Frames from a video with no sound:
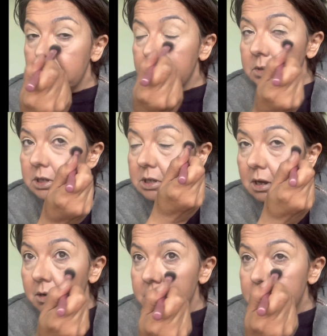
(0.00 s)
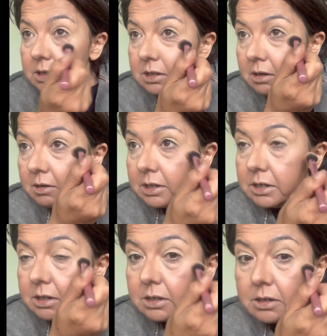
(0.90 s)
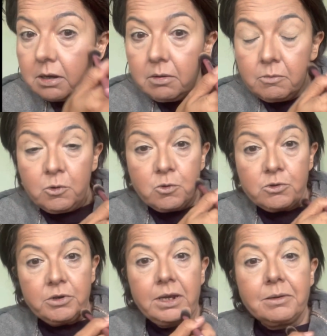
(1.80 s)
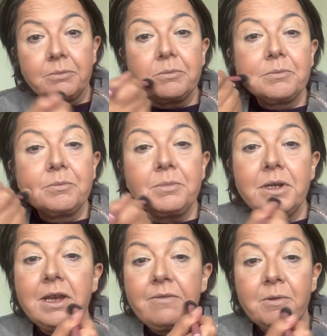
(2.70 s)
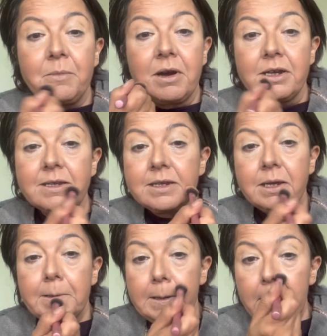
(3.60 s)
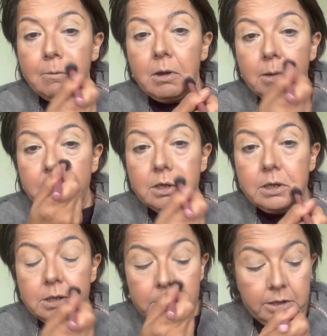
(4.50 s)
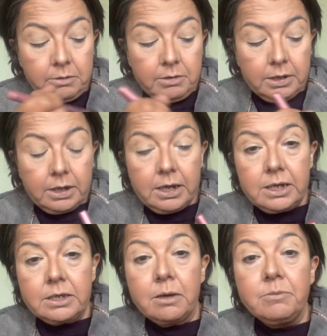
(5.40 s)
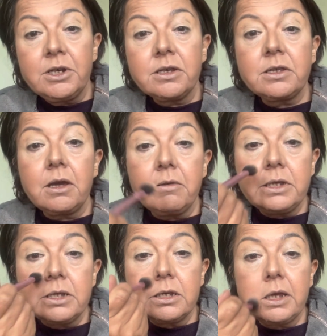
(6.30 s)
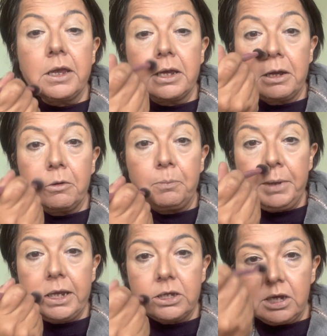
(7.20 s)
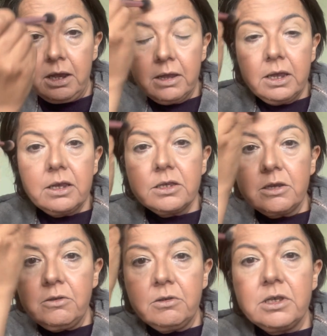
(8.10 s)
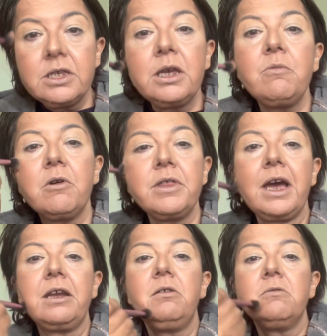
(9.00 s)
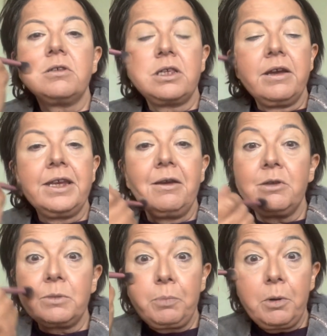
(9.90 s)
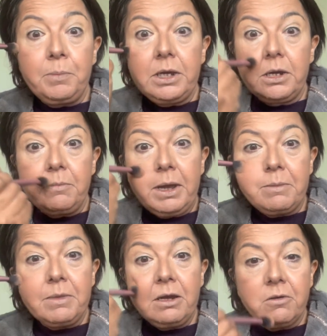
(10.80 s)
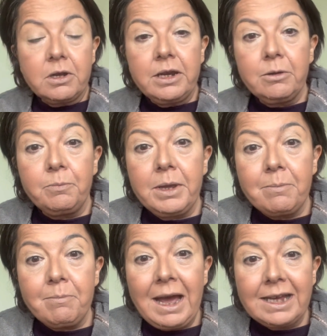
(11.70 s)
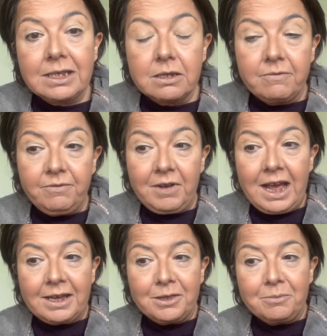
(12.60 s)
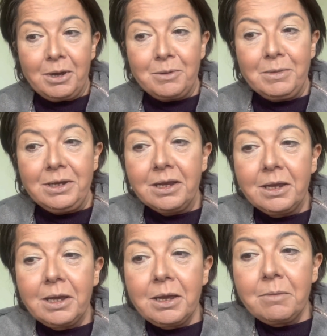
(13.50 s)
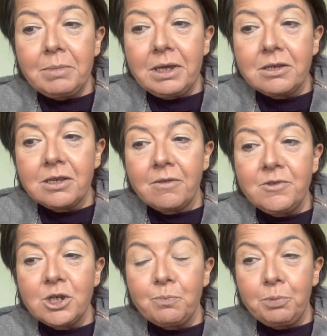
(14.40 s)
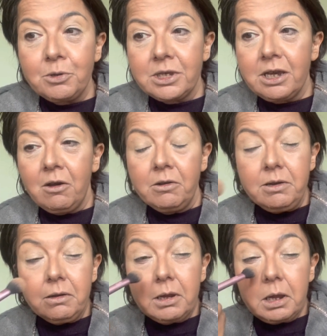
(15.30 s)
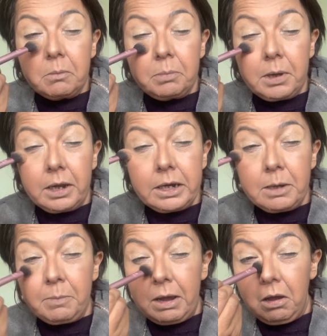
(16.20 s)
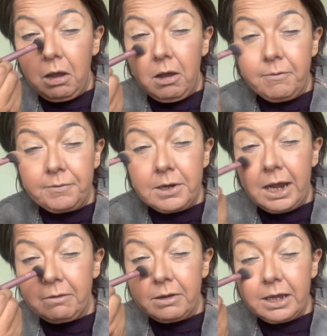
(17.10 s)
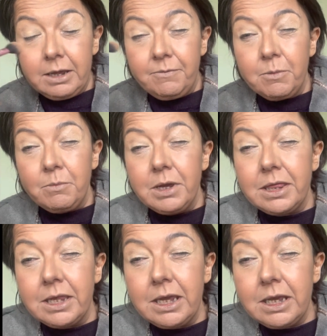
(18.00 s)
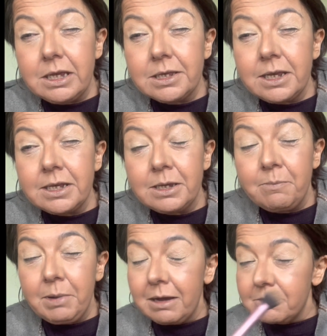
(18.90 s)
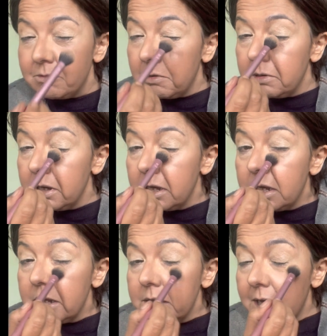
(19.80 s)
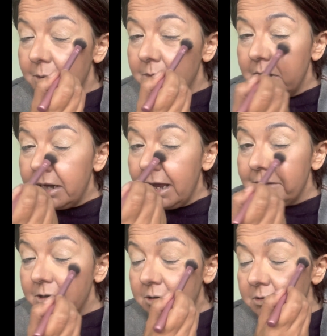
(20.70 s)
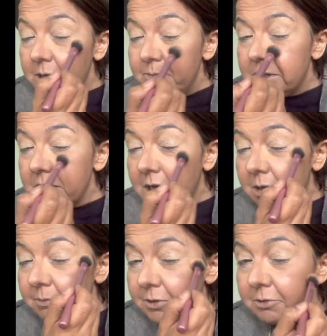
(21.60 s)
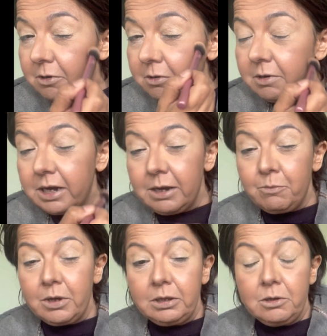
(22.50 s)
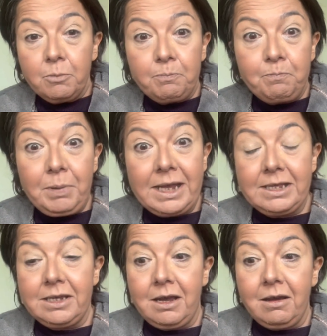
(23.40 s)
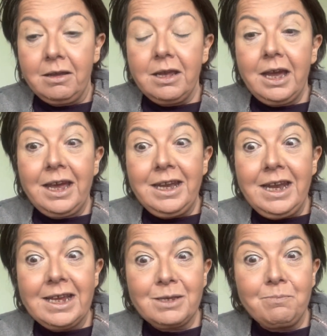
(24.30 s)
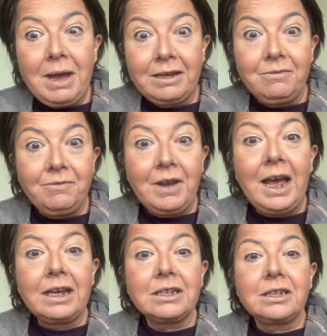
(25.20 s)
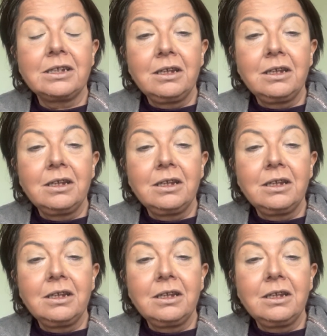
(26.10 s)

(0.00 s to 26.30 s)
This eye's decided to start watering, but never mind. Now what I'm going to do is I'm just going to take a little picture so you can see what that looks like. Now it's probably going to make me look a little bit matte and flat at the moment because I've just put it on, but in about half an hour, even with the setting powder on, that will allow the creams to come through and it will look better and less matte and flat